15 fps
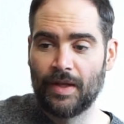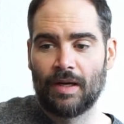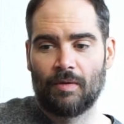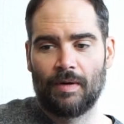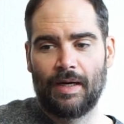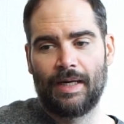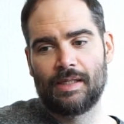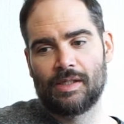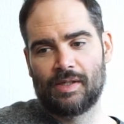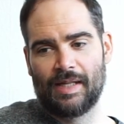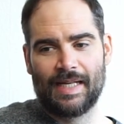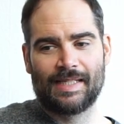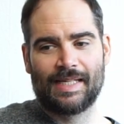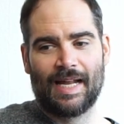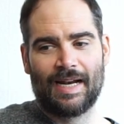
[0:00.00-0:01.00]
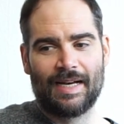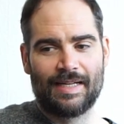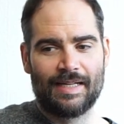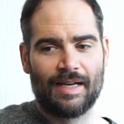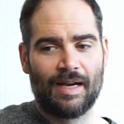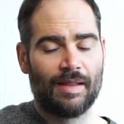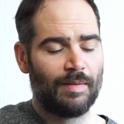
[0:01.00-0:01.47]
Right? So that's that
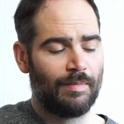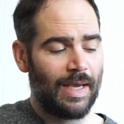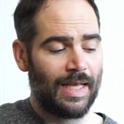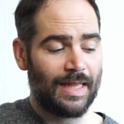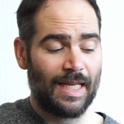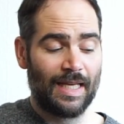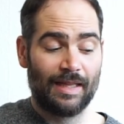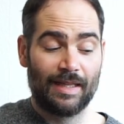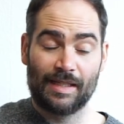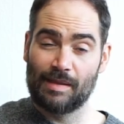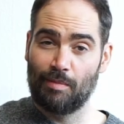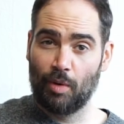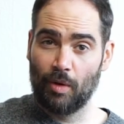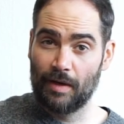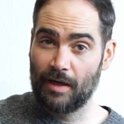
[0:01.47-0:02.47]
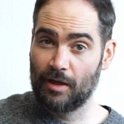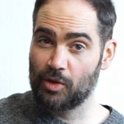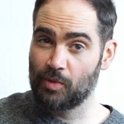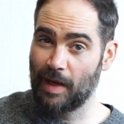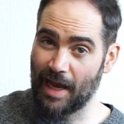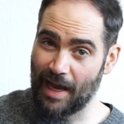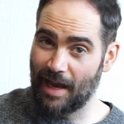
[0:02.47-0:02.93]
idea. The main thing that's important here
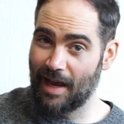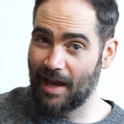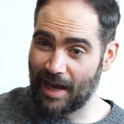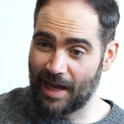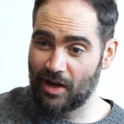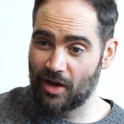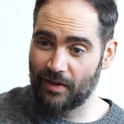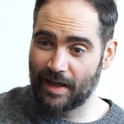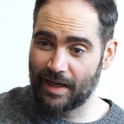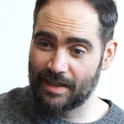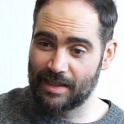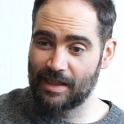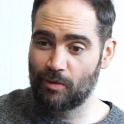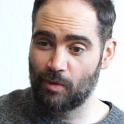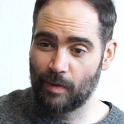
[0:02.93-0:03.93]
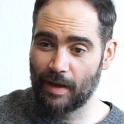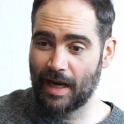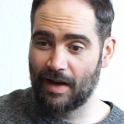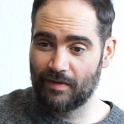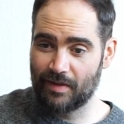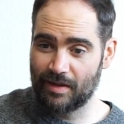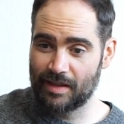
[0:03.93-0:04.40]
is we end on that D when we
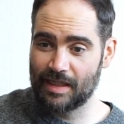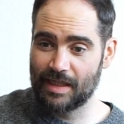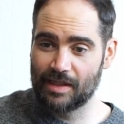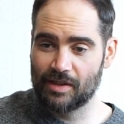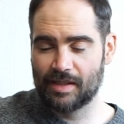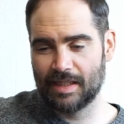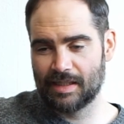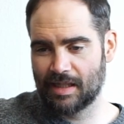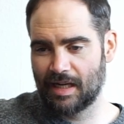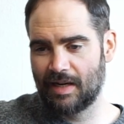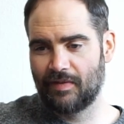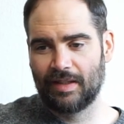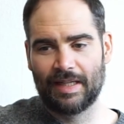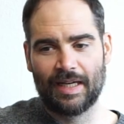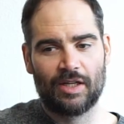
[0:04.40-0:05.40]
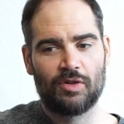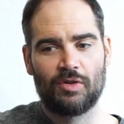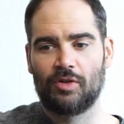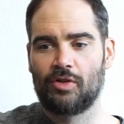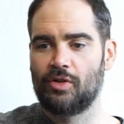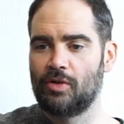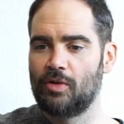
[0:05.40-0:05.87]
have the D. So that's kind of a lick you
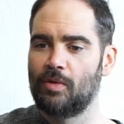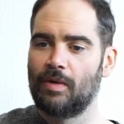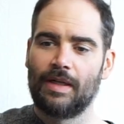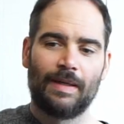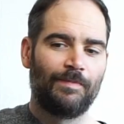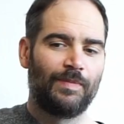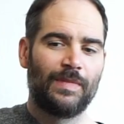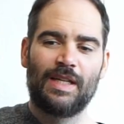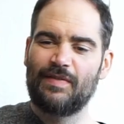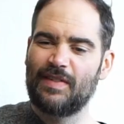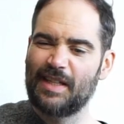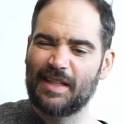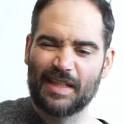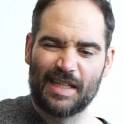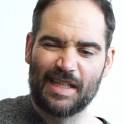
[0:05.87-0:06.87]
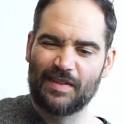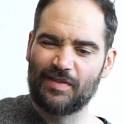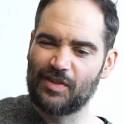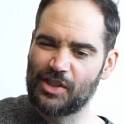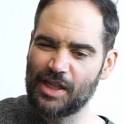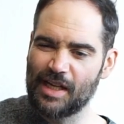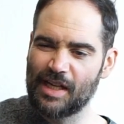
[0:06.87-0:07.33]
could do even in the key
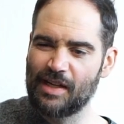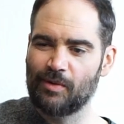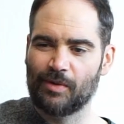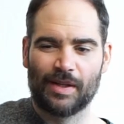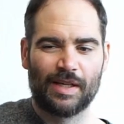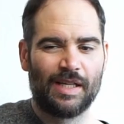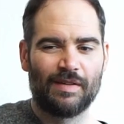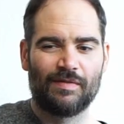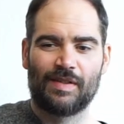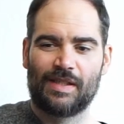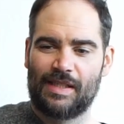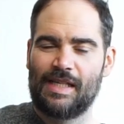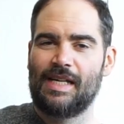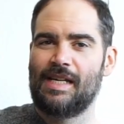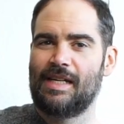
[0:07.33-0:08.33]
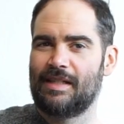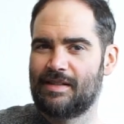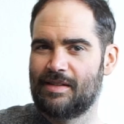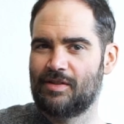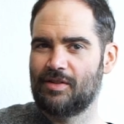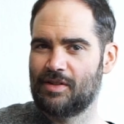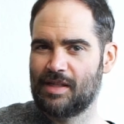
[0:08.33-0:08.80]
of G or the key of C.
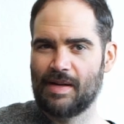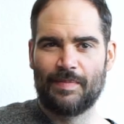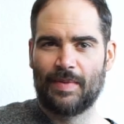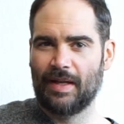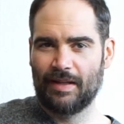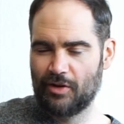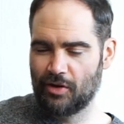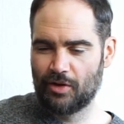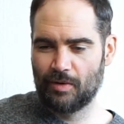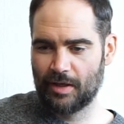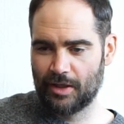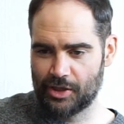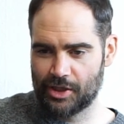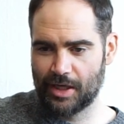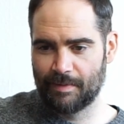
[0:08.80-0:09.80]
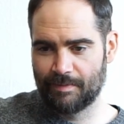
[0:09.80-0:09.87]
It's just something that you could do on a G.